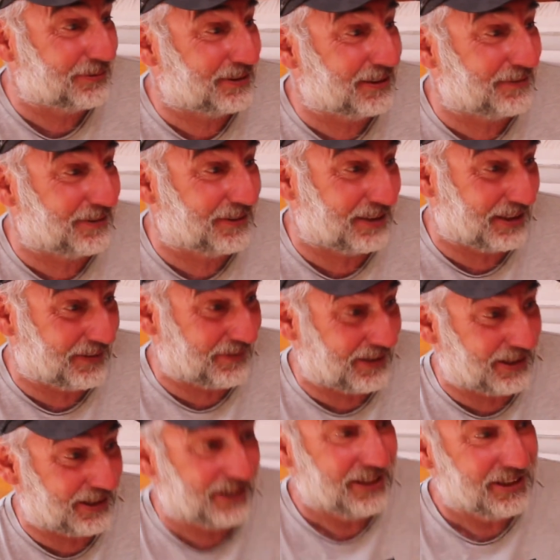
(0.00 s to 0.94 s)
If you think
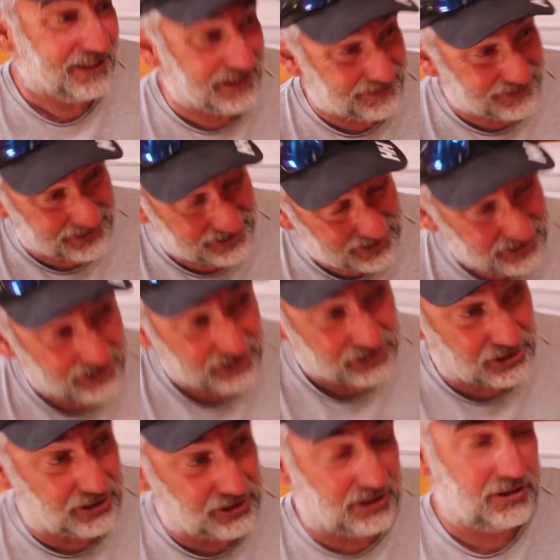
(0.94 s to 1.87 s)
about it,
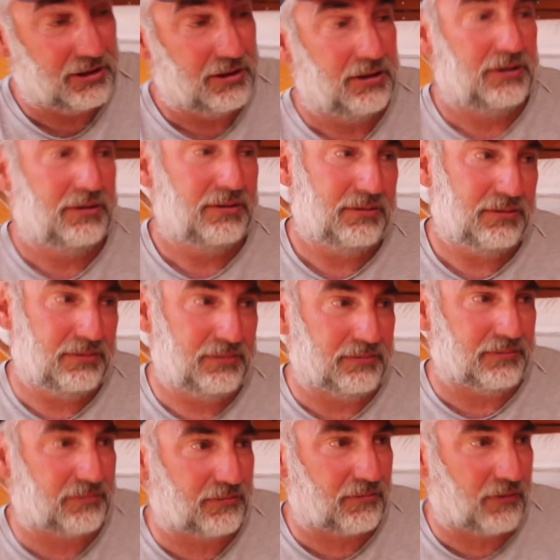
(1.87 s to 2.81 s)
so there's,
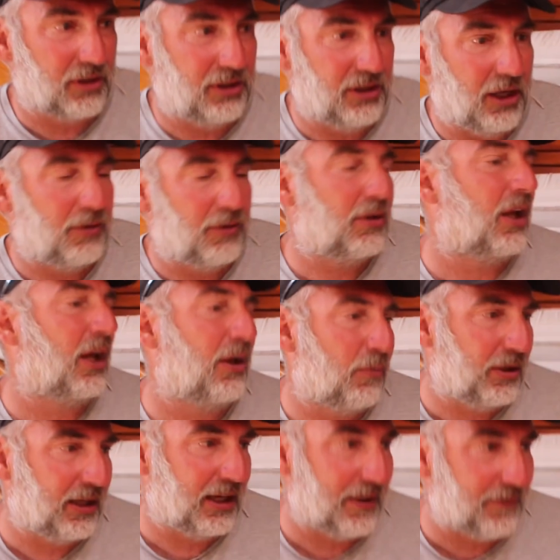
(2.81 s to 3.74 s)
like
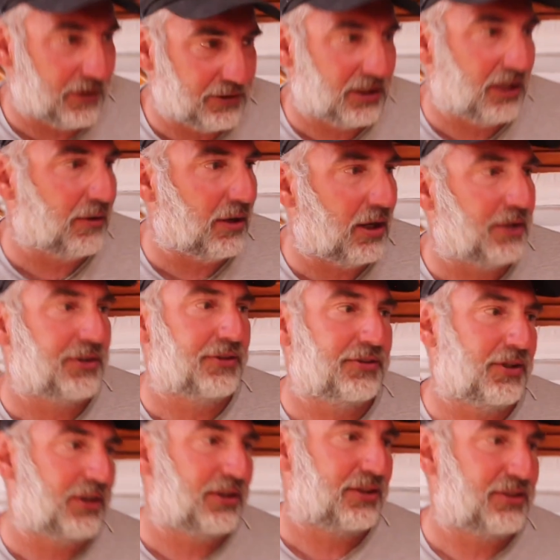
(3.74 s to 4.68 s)
we have, I know our
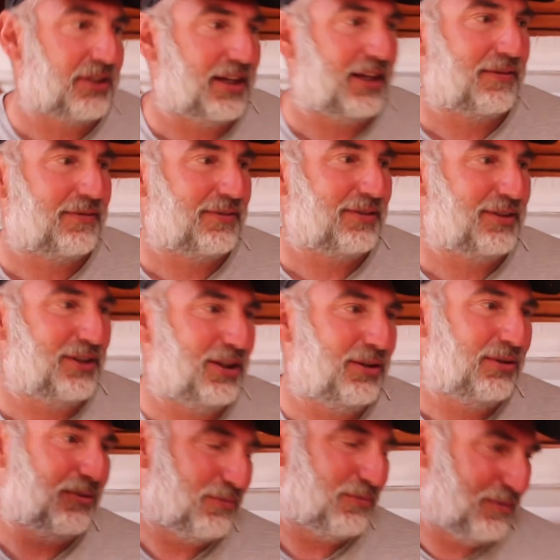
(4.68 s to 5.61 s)
designers have,
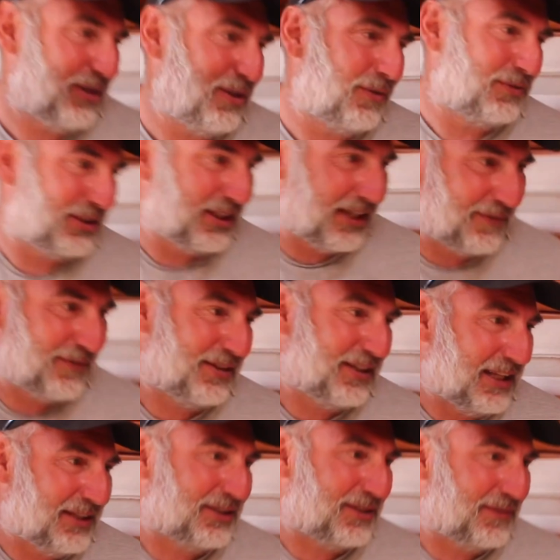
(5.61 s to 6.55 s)
we'll obviously have the
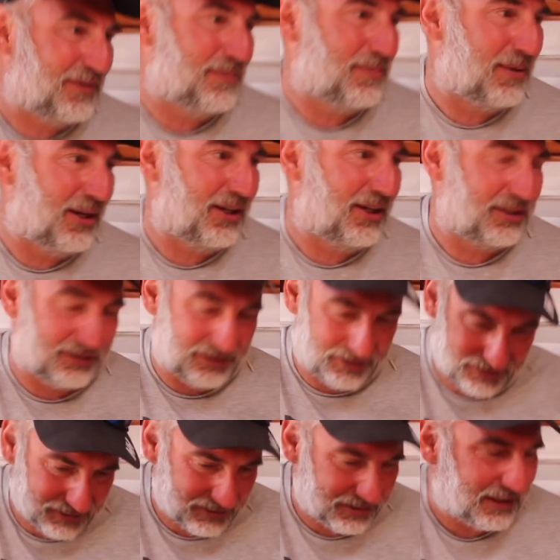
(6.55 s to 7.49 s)
length of your
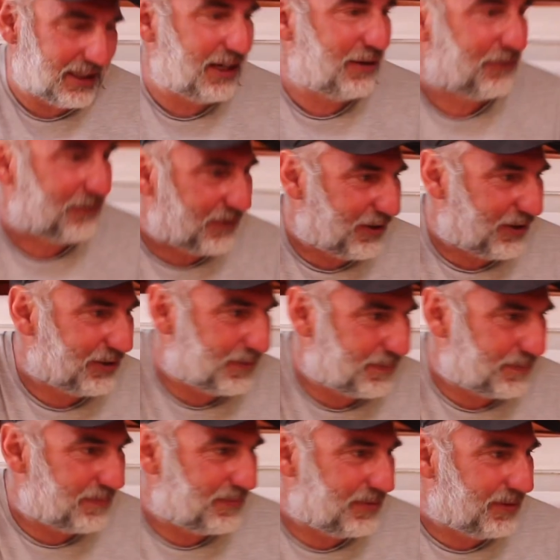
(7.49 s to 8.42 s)
mast and how far
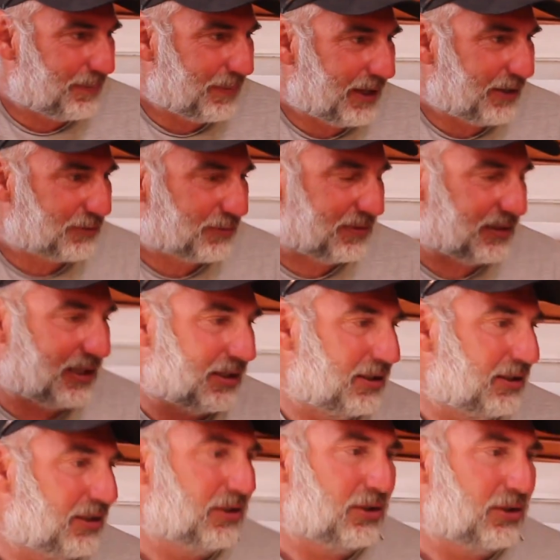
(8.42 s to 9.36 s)
the bows are at,
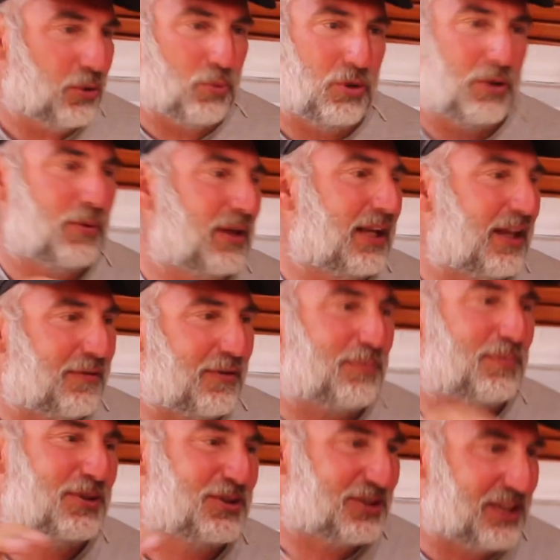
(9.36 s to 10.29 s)
and we will have a
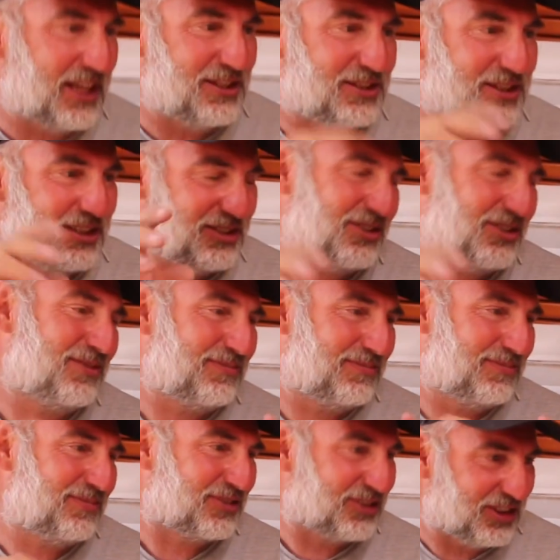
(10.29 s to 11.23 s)
percentage
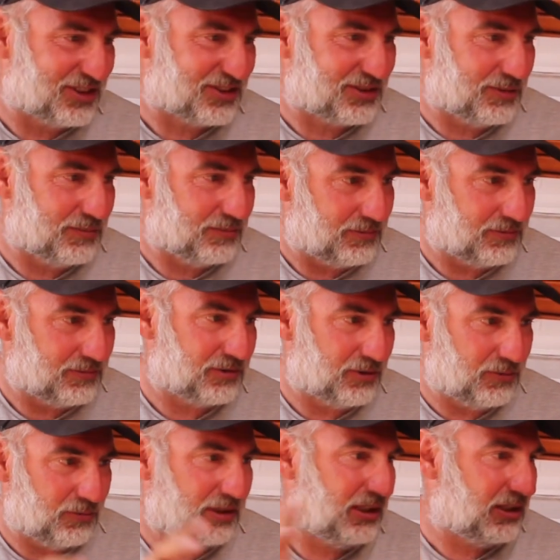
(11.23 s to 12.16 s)
system
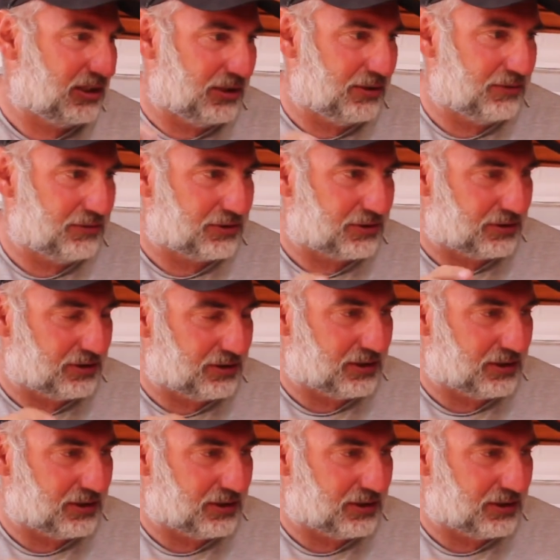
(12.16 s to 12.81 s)
that we use.